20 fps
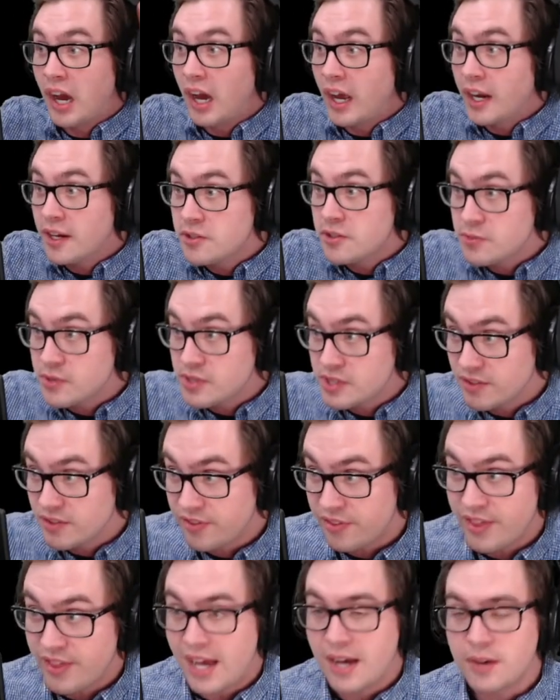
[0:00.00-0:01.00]
hundreds of
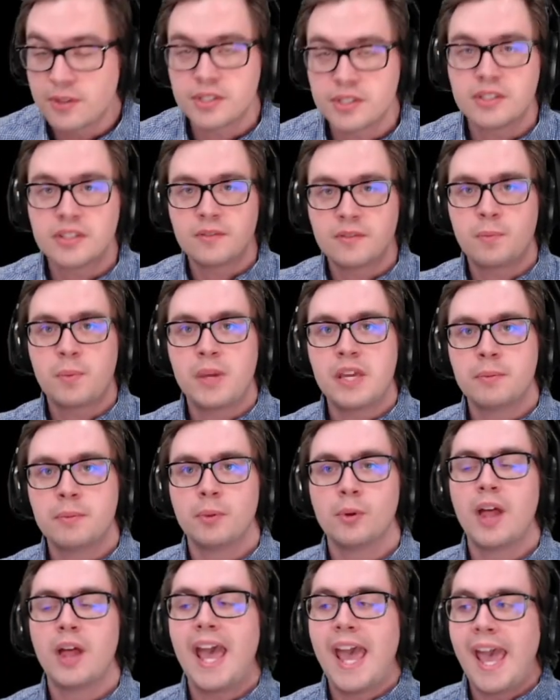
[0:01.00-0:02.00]
thousands of
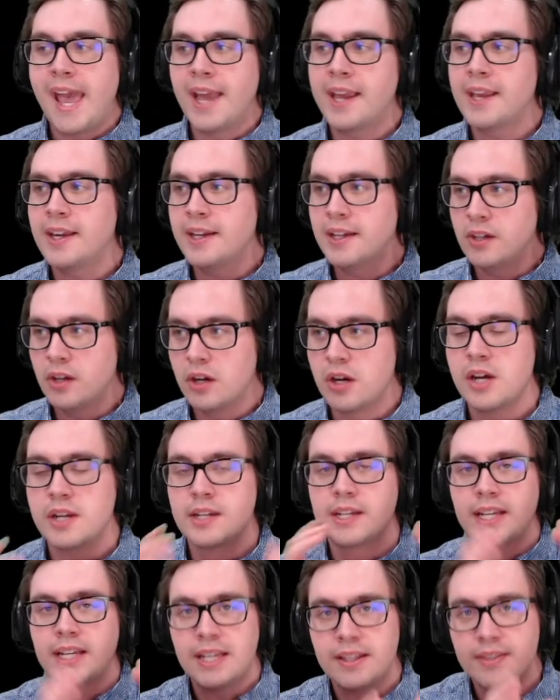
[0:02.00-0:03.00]
people egging it on
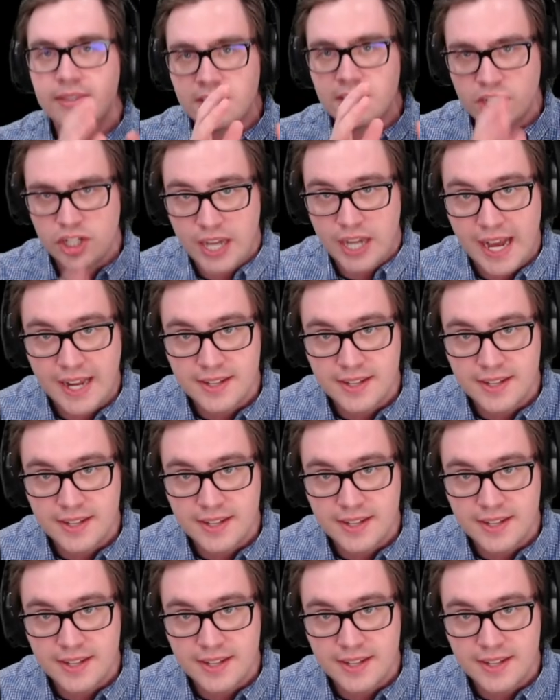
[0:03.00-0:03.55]
in the chats.